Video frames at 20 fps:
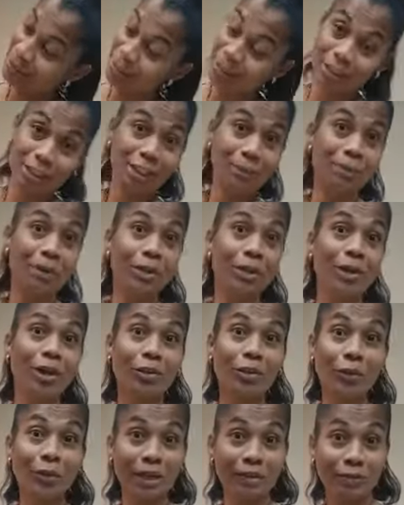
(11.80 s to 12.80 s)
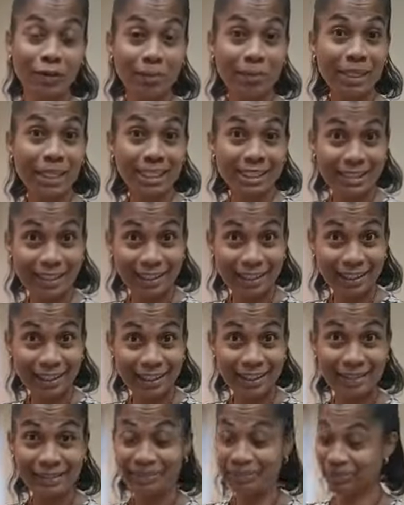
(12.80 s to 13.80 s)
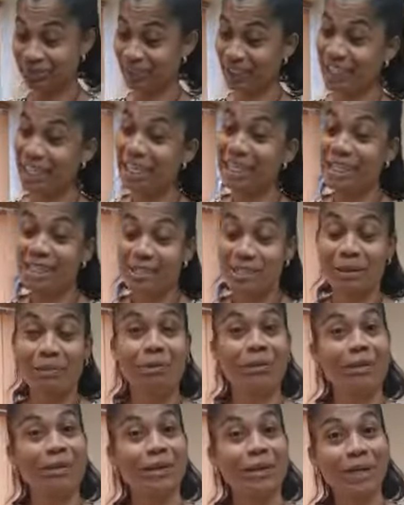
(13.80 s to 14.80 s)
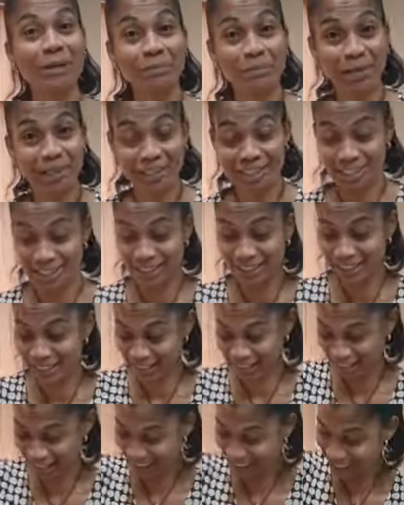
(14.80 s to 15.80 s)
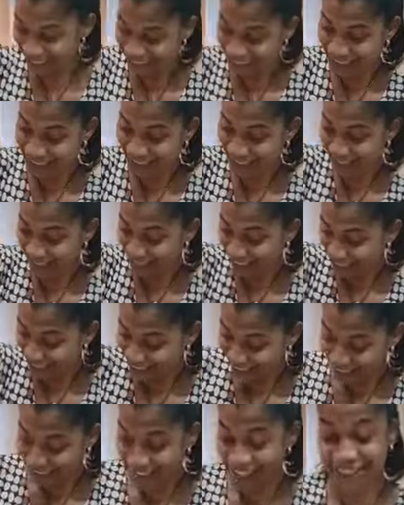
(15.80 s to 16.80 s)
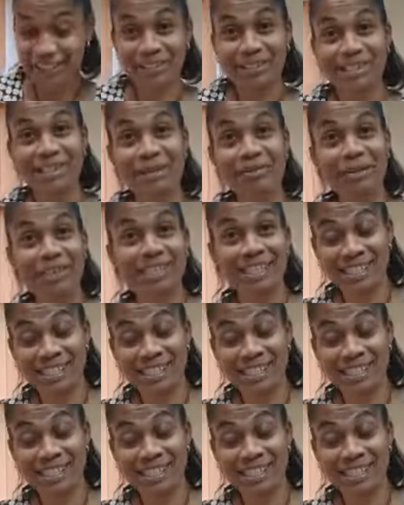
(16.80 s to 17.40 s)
shipping all the way from Italy. So I'm going to unbox it to let you see what's